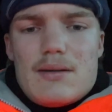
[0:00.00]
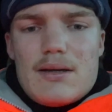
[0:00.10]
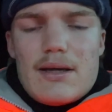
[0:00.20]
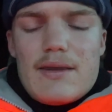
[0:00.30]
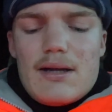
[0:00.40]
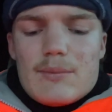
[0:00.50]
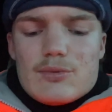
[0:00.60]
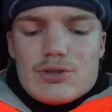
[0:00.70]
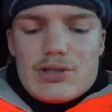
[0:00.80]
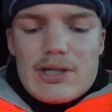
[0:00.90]
I think I'm
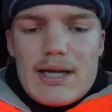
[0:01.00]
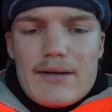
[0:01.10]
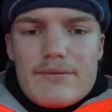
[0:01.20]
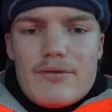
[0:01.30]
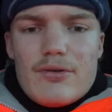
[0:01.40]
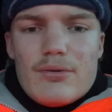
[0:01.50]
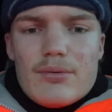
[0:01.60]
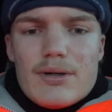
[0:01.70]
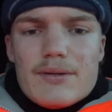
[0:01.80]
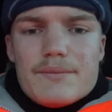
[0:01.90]
just gonna have
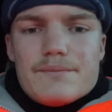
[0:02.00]
to